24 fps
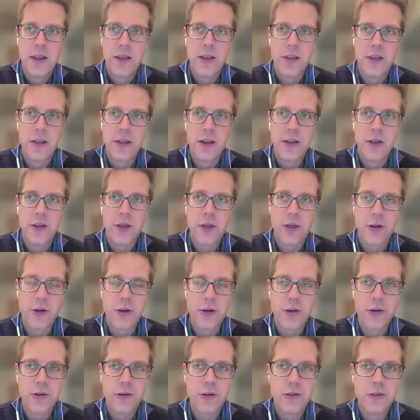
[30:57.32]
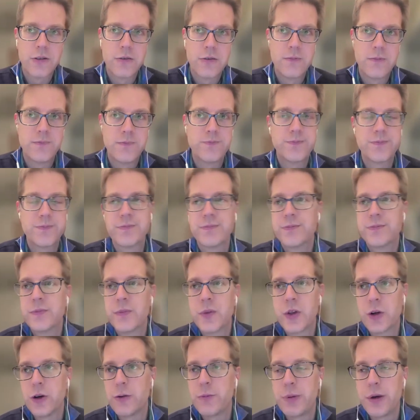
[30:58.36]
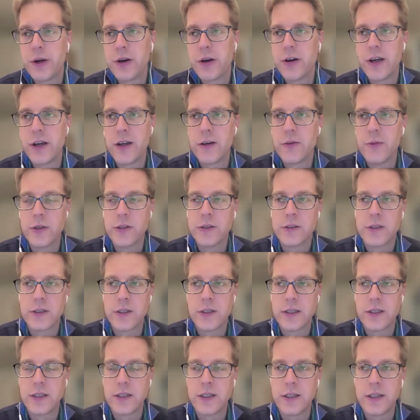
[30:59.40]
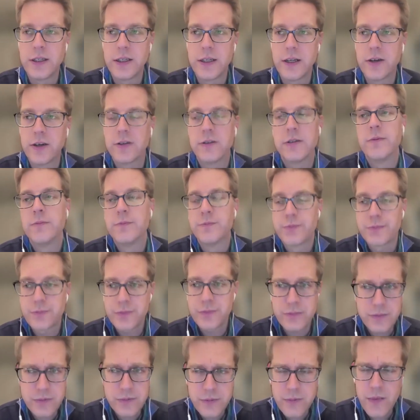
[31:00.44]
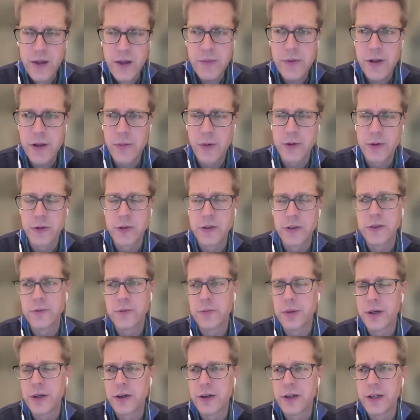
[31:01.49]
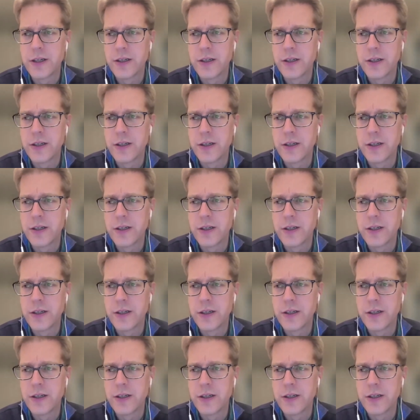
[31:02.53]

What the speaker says: The third period was in the most recent period